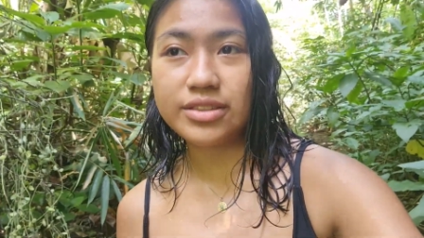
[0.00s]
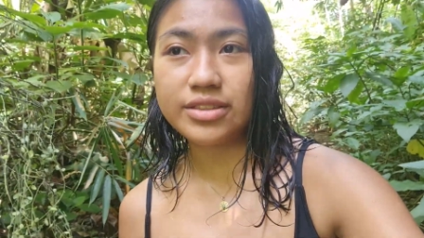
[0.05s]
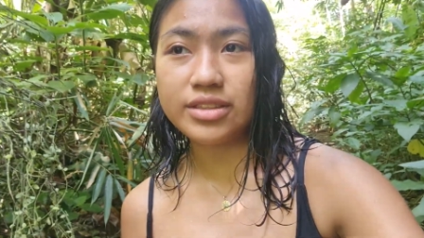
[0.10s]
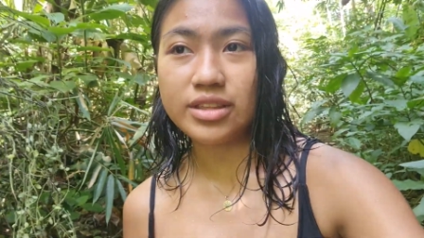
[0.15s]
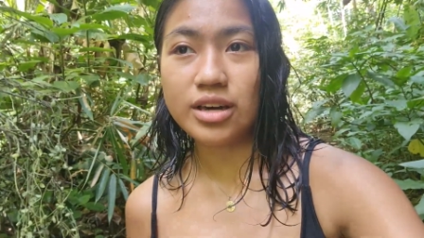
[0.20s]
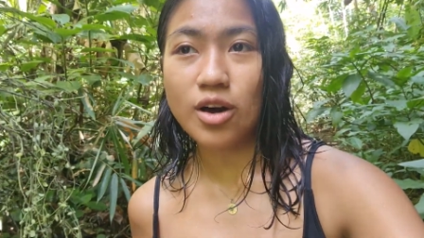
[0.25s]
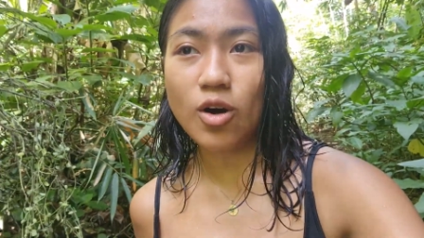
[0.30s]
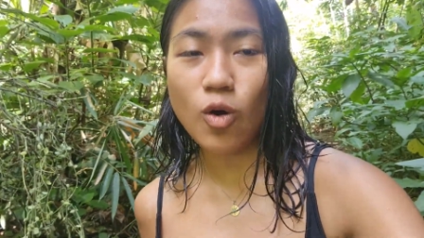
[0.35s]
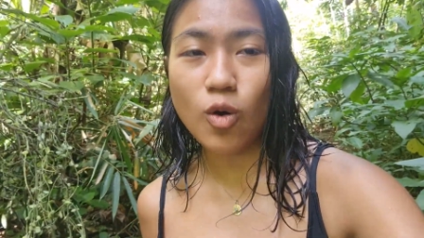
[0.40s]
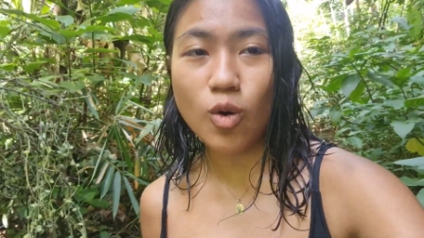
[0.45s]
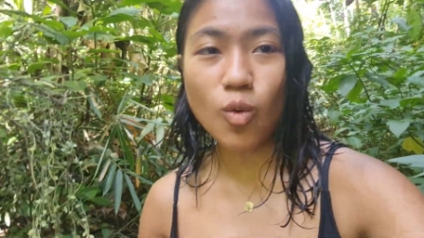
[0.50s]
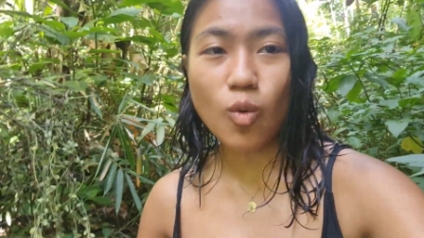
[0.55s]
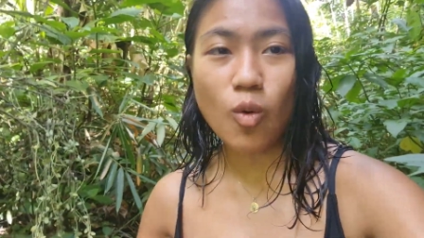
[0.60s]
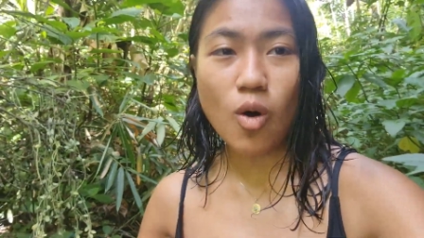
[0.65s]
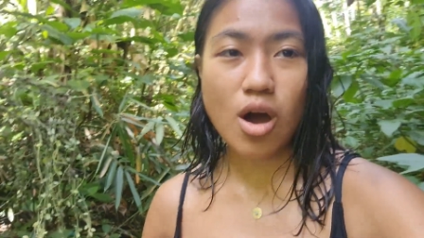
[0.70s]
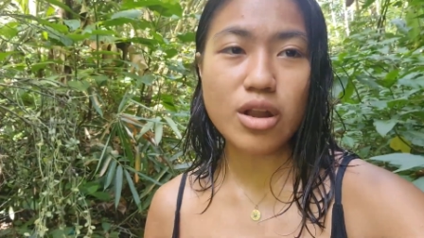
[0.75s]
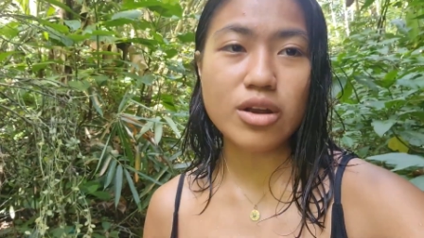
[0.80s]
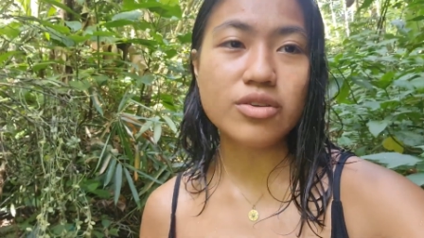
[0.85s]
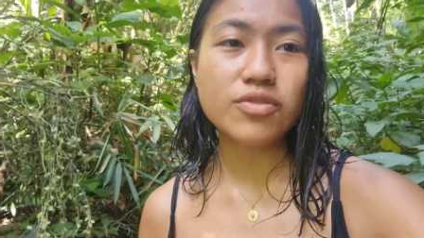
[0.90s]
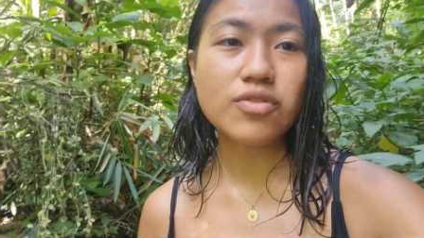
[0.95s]
the whole
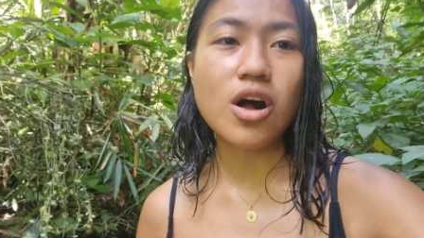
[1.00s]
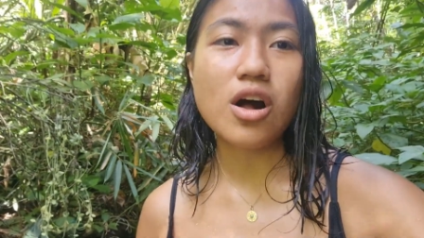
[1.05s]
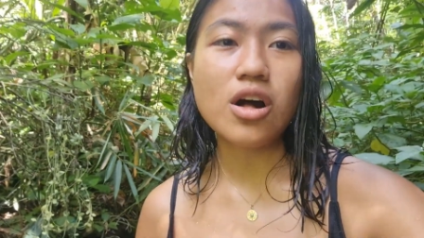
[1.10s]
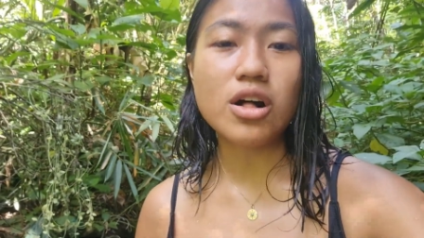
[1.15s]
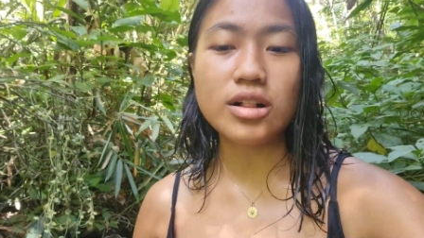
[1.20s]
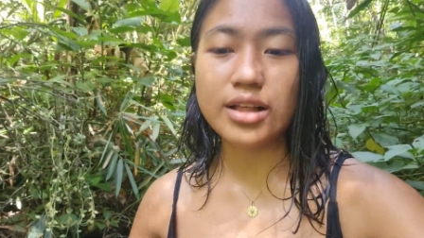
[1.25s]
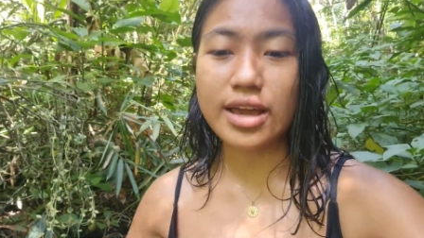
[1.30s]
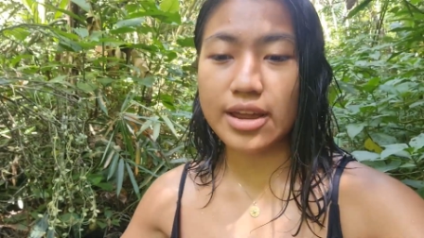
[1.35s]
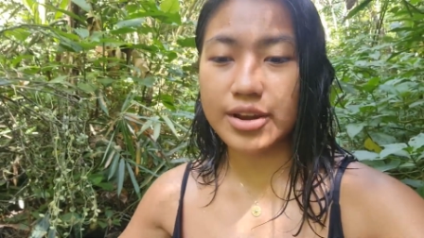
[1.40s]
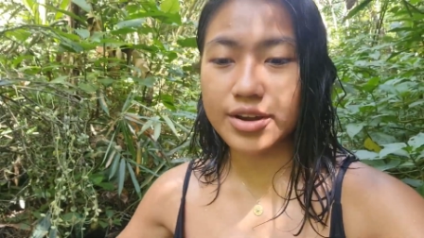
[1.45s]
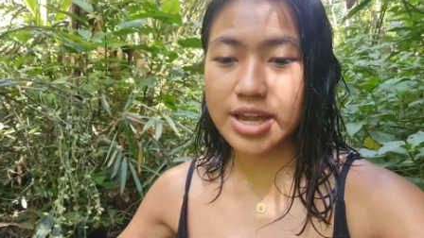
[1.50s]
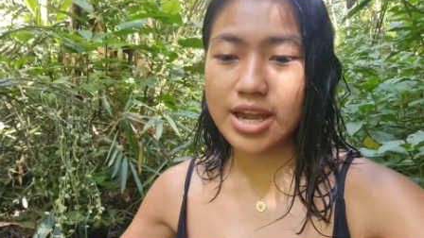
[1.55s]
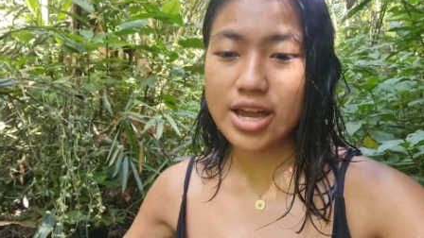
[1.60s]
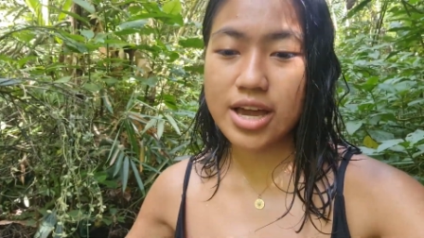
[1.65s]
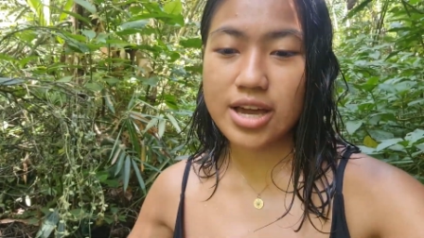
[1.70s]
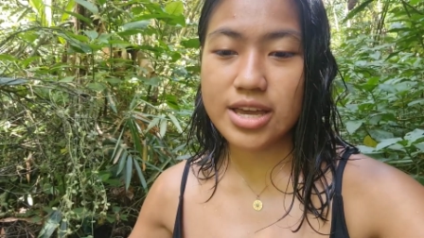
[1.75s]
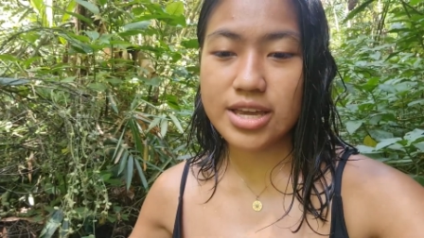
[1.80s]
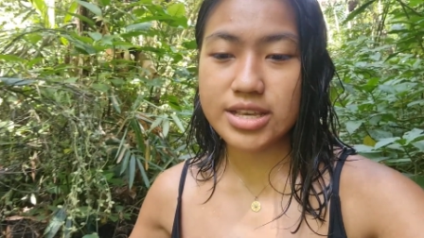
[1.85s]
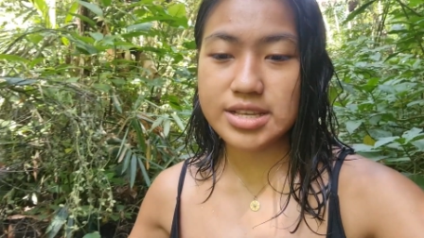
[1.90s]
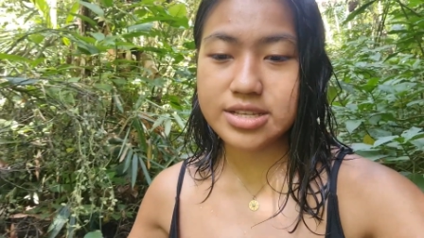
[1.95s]
waterfall
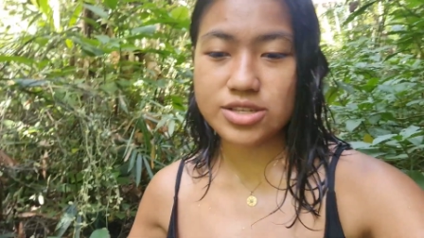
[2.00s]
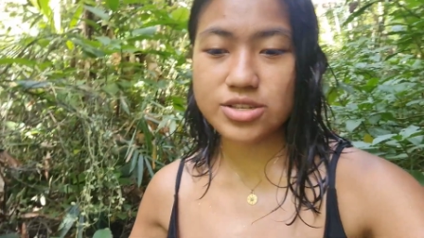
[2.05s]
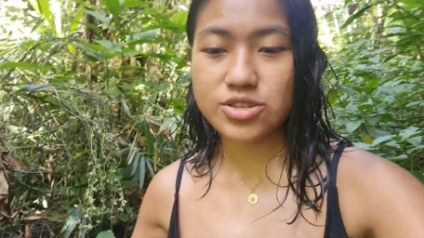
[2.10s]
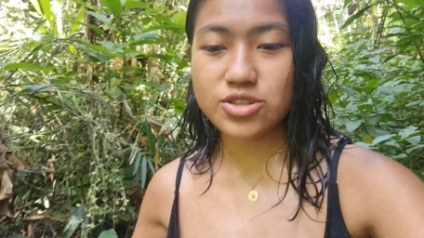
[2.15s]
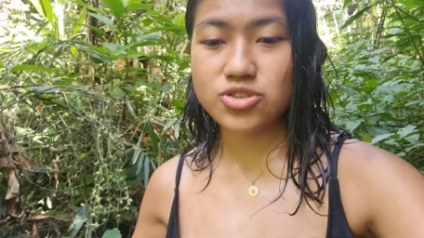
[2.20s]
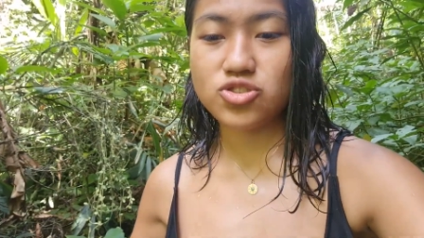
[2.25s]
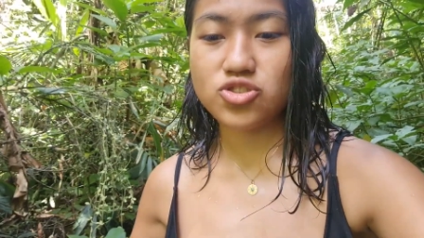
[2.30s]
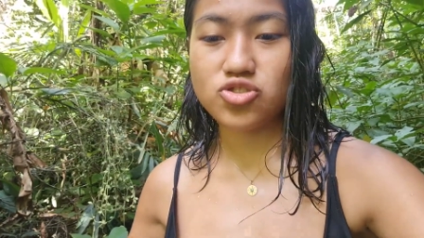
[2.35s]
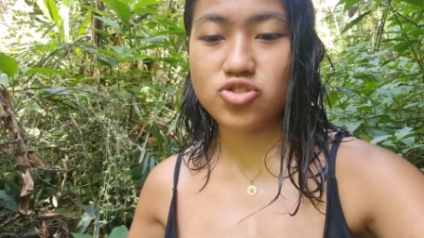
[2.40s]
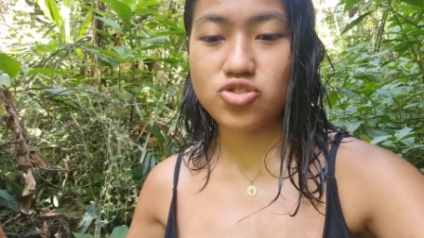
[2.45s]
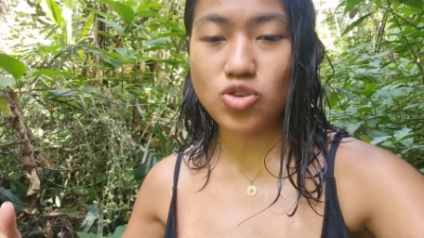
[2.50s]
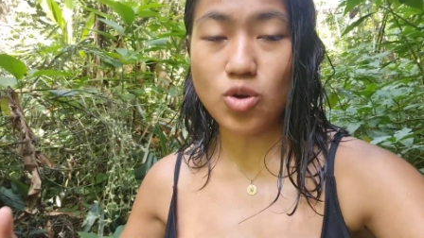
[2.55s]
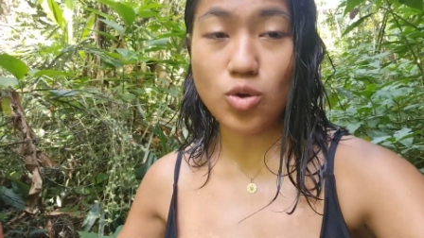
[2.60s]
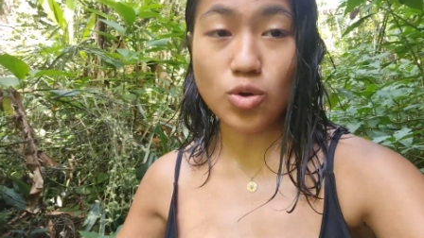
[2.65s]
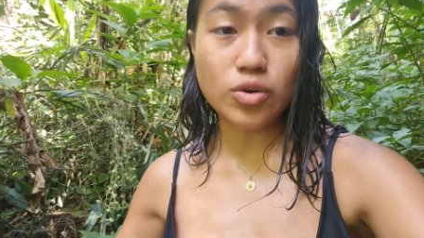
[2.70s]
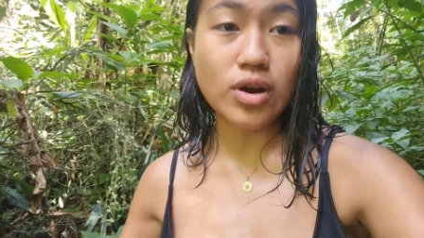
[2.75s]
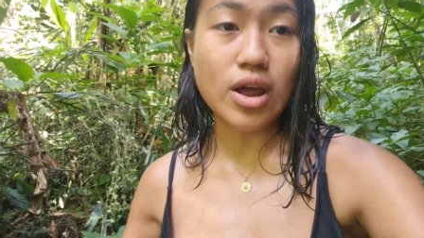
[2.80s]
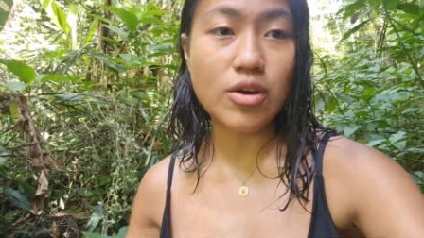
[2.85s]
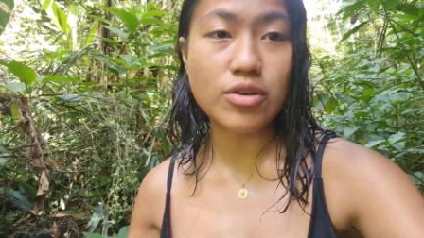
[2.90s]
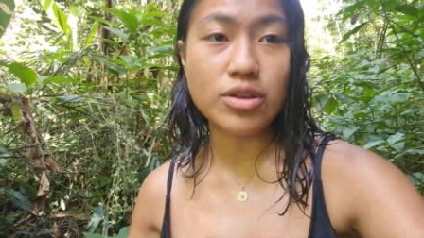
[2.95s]
area is so
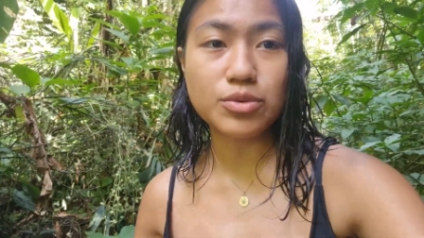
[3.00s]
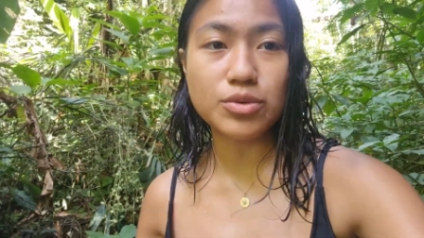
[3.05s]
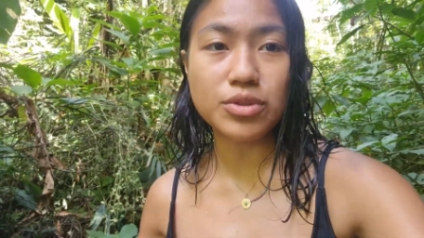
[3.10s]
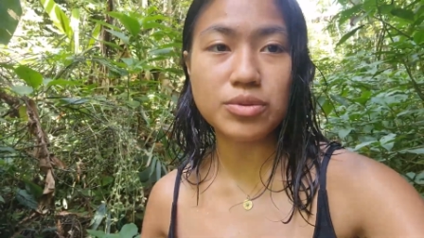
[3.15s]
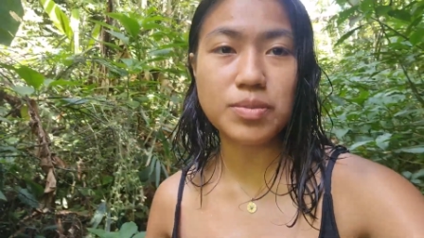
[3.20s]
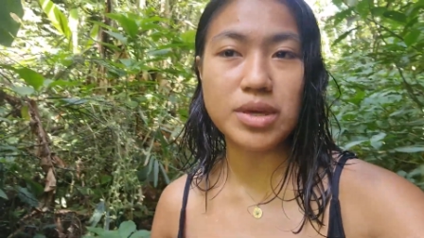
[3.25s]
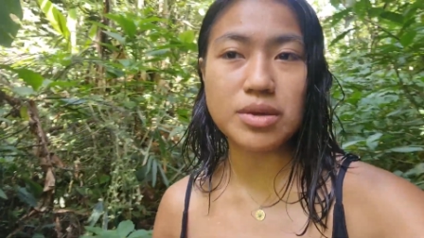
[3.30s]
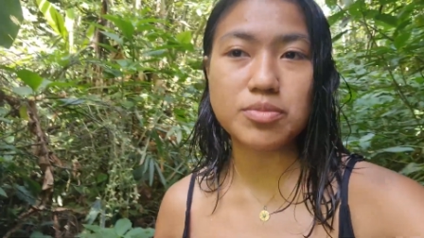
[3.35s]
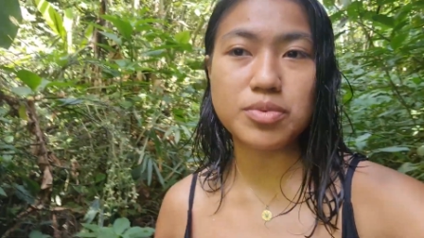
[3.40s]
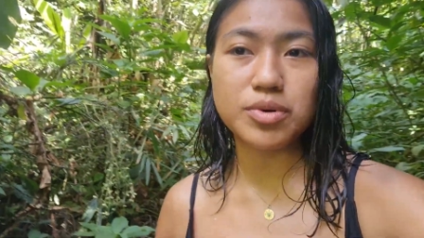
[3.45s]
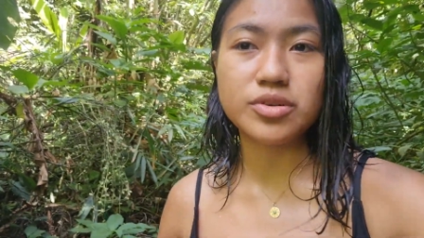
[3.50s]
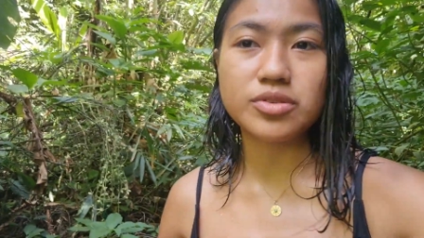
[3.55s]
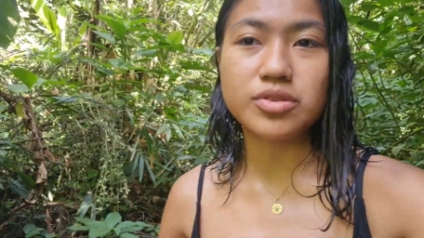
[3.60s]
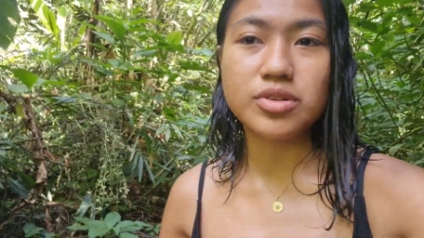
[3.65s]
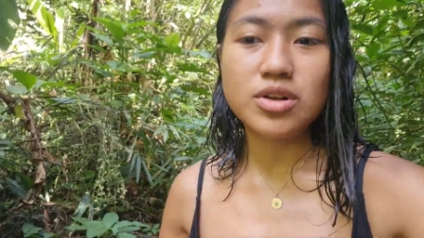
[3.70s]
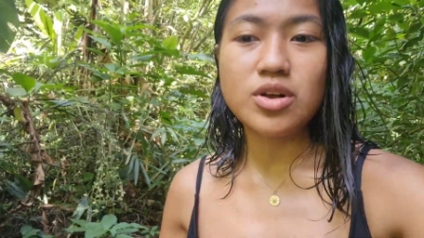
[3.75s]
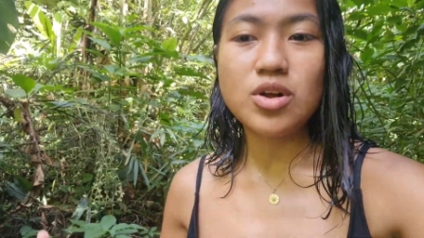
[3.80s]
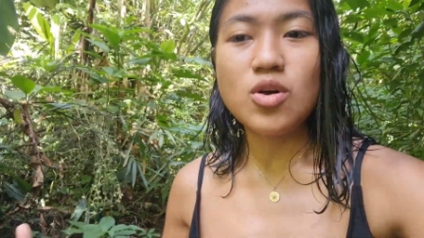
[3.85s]
crowded with people.